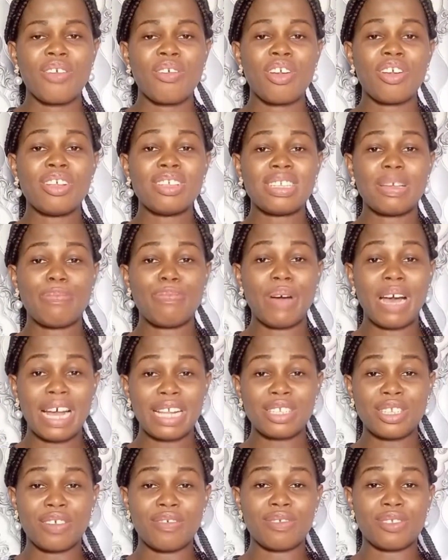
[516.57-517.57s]
Or use a
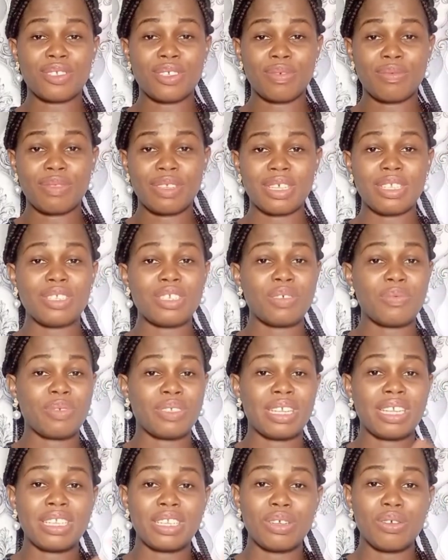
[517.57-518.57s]
part of something to
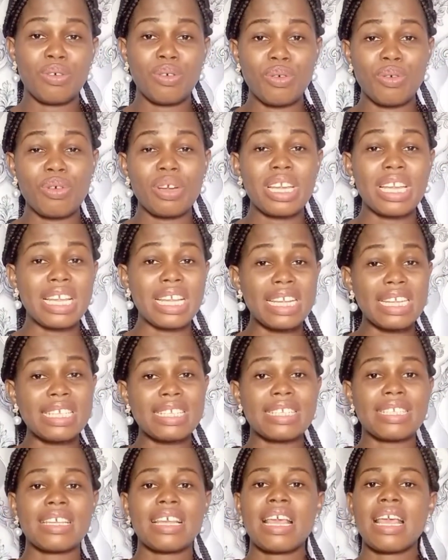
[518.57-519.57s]
represent the whole
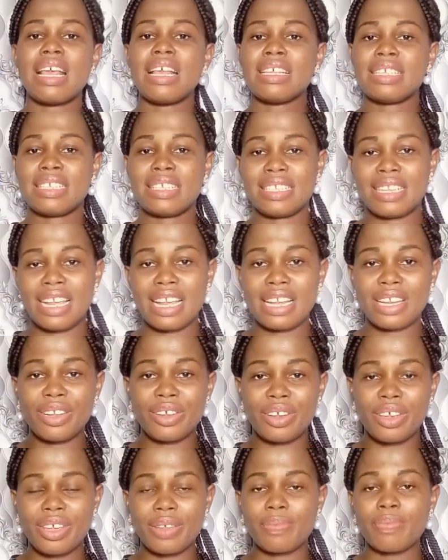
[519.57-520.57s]
is
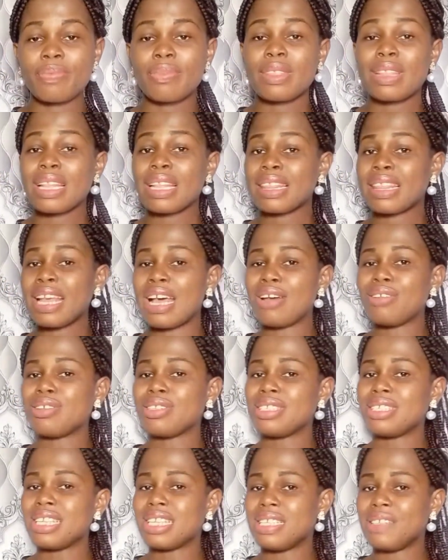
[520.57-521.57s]
synecdoche. Now,
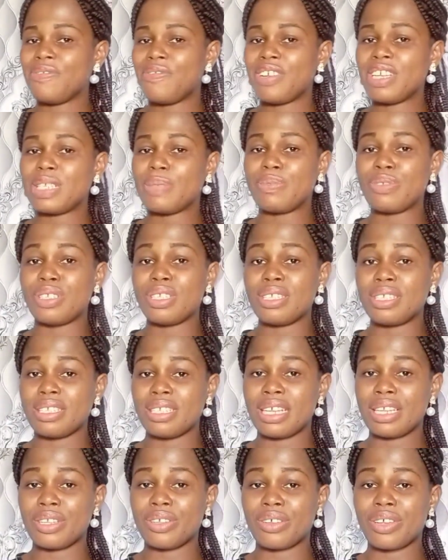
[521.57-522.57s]
notice the difference between
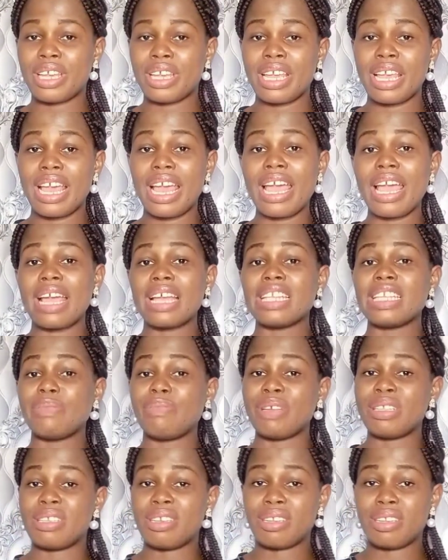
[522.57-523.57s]
synecdoche and
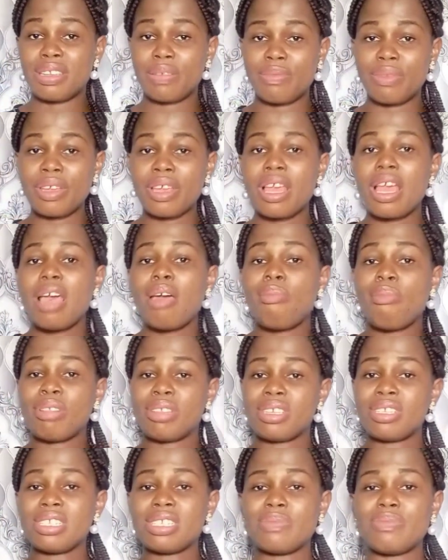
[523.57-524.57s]
metonymy.
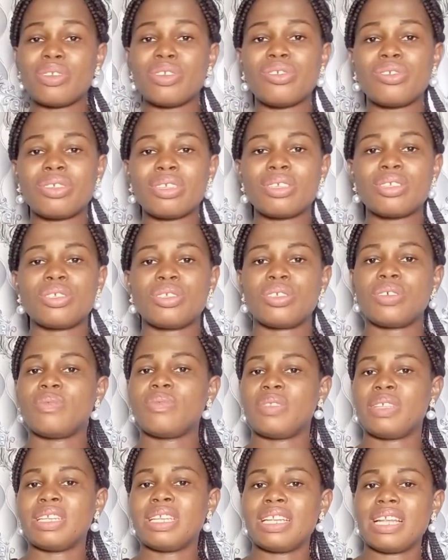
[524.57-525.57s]
Metonymy uses
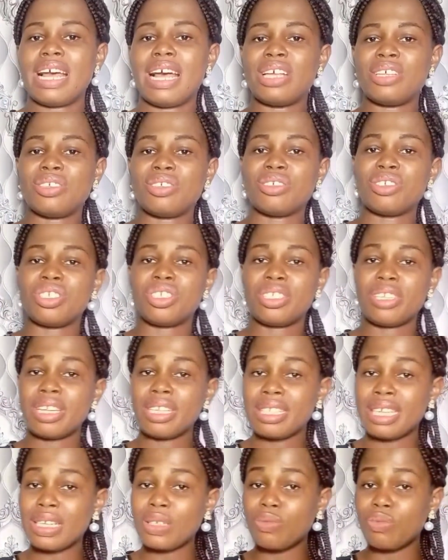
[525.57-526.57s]
something
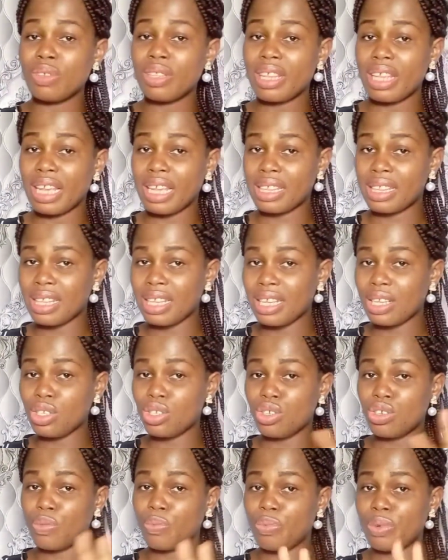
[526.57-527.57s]
associated with a thing
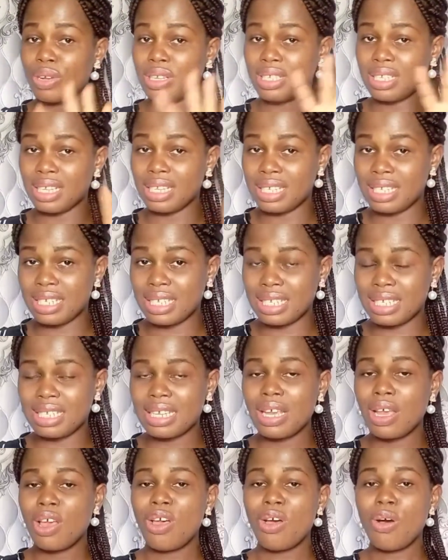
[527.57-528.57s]
to represent it,
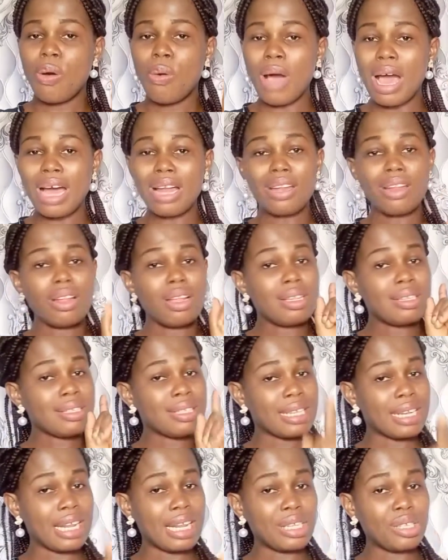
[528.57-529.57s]
while
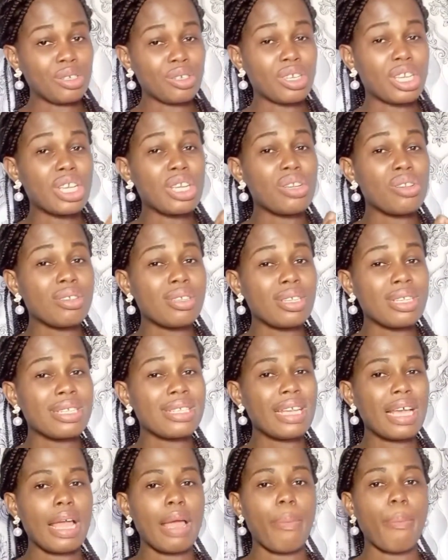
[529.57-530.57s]
synecdoche uses
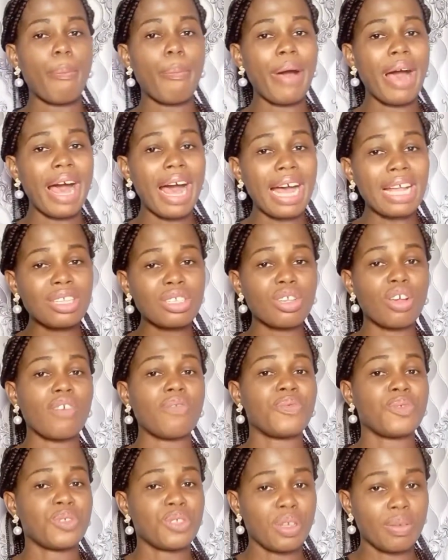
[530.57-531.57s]
a part
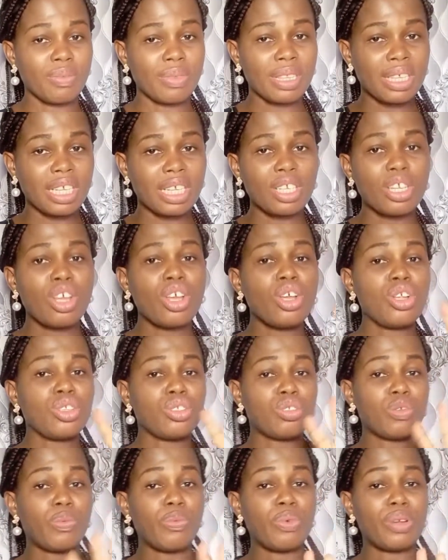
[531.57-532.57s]
of something
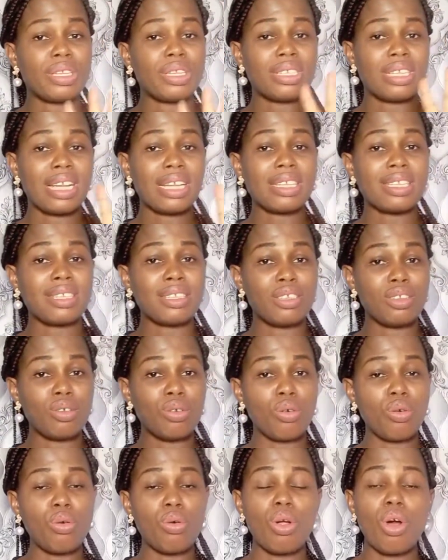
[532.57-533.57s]
to present the
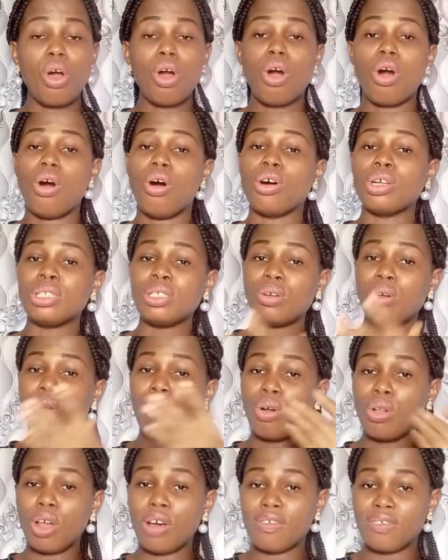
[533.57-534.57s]
whole, or the
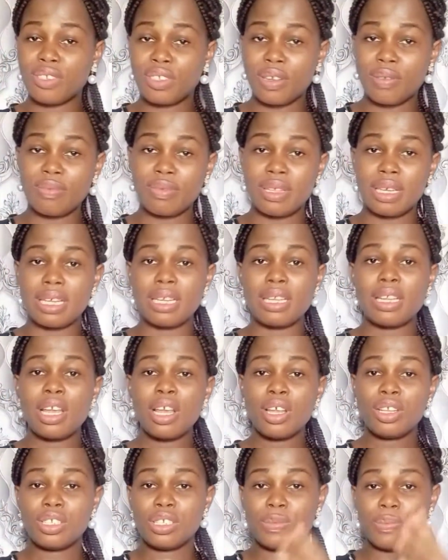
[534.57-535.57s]
whole of something
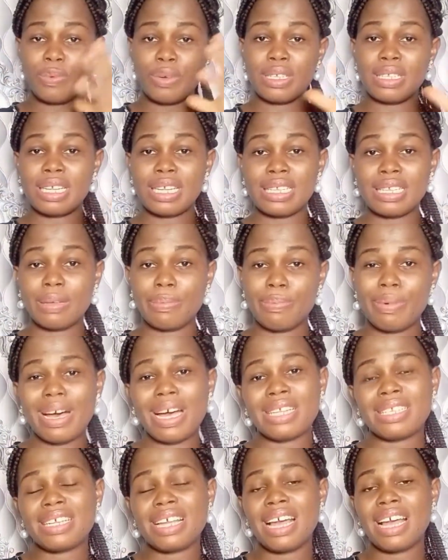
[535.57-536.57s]
to present the
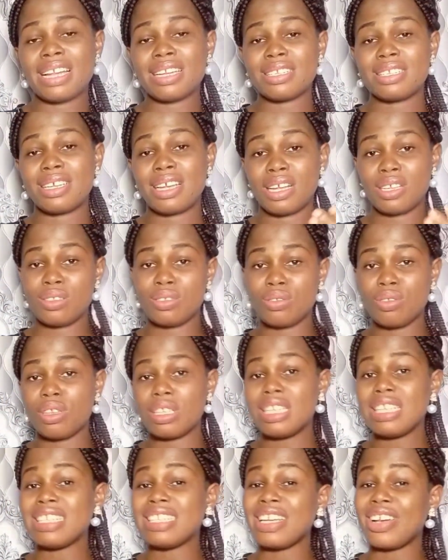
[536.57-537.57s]
part. And as you know,
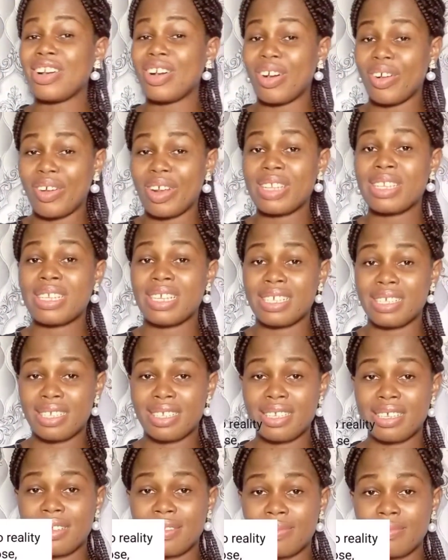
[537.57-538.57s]
this is the correct
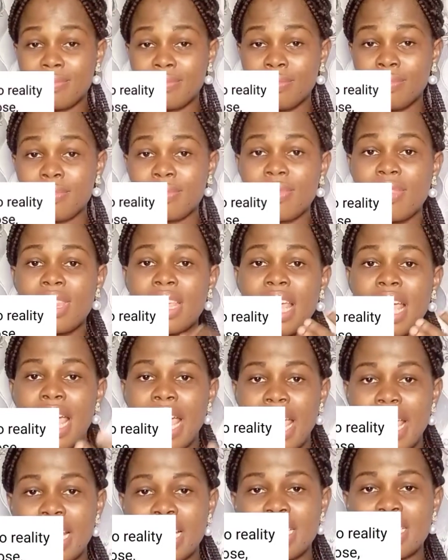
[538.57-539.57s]
answer.
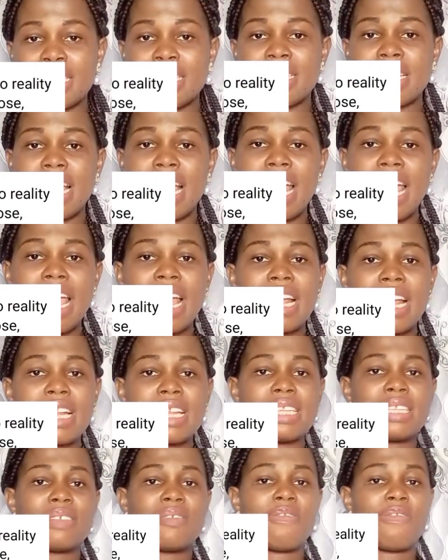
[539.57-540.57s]
Hands
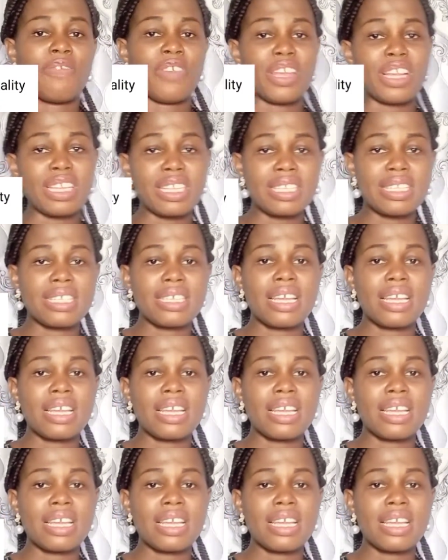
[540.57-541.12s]
and feet.